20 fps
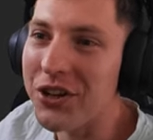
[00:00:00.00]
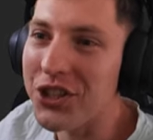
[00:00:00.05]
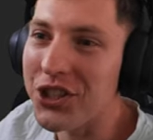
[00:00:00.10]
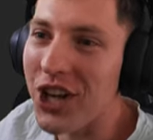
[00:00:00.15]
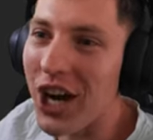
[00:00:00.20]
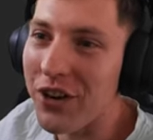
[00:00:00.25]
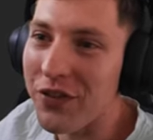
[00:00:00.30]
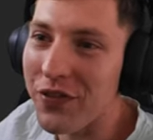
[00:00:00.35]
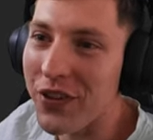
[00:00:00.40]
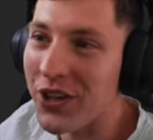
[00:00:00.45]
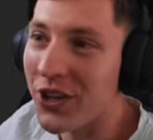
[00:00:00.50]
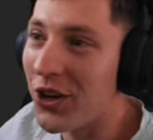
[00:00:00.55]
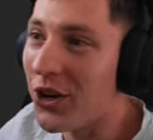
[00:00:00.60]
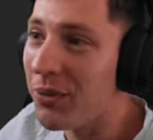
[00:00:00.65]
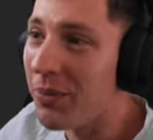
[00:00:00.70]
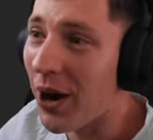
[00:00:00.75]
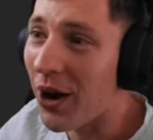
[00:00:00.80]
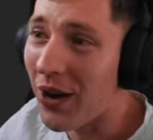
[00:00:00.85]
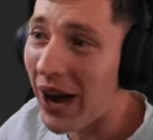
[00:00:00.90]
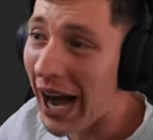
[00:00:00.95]
deal struck for
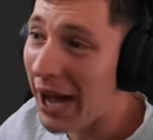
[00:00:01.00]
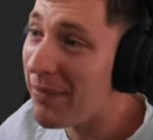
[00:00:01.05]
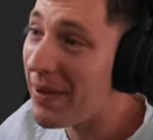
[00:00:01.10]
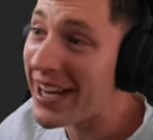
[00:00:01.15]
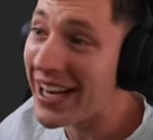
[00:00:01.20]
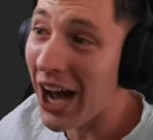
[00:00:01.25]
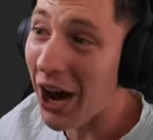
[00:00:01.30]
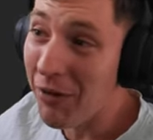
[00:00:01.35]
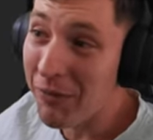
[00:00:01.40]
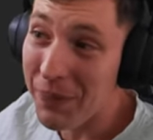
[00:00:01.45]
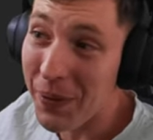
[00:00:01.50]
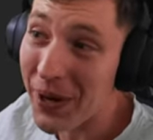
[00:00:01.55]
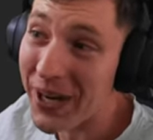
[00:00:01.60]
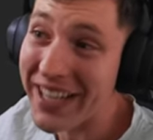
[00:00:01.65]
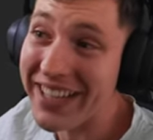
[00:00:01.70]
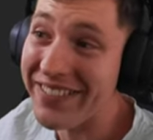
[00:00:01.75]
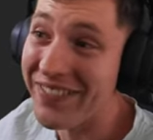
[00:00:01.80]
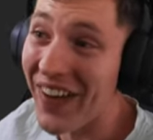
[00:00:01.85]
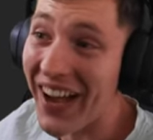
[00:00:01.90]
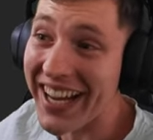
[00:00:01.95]
Kubo. I mean, I'm
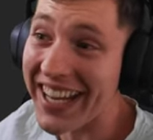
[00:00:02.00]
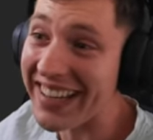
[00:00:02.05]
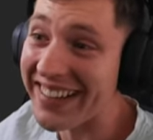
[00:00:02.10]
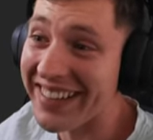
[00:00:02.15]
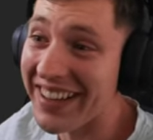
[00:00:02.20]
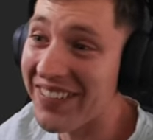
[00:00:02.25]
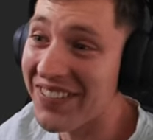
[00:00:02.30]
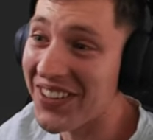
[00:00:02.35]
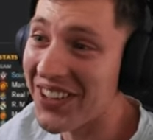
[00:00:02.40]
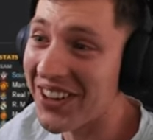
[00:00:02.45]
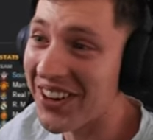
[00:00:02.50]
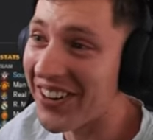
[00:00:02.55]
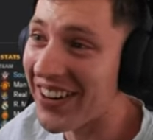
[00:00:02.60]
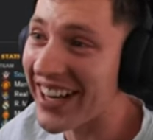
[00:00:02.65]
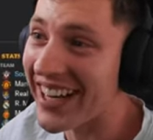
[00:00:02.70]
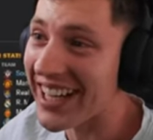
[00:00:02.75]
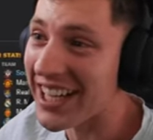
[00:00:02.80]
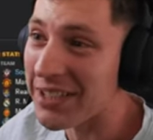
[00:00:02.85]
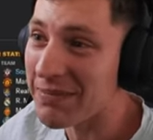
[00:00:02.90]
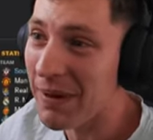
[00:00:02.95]
pretty fucking tempted
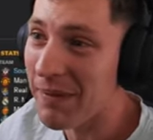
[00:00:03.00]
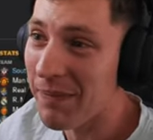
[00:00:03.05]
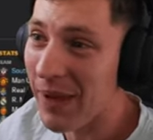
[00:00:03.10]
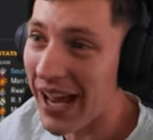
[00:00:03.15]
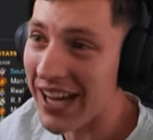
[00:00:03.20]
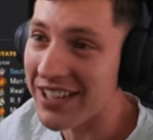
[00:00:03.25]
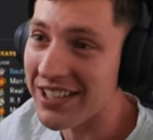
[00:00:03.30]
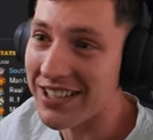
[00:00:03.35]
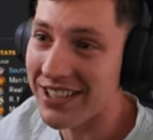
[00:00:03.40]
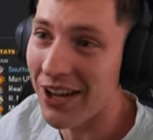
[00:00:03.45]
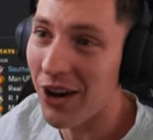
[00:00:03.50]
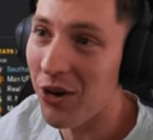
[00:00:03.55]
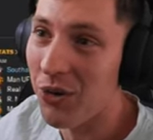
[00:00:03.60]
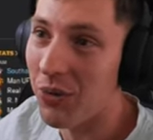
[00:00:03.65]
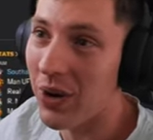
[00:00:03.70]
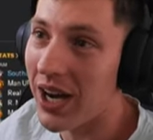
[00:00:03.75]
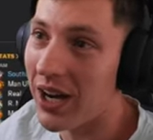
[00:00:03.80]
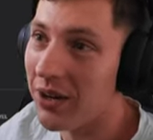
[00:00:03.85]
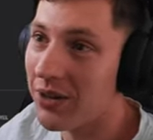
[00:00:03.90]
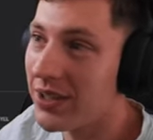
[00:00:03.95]
already. He's been playing
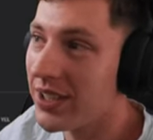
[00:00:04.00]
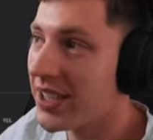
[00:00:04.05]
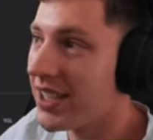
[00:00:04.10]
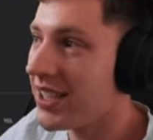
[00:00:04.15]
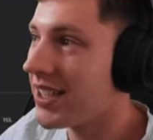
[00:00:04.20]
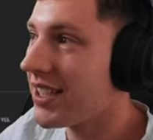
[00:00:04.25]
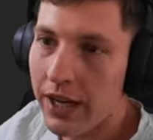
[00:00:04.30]
so well.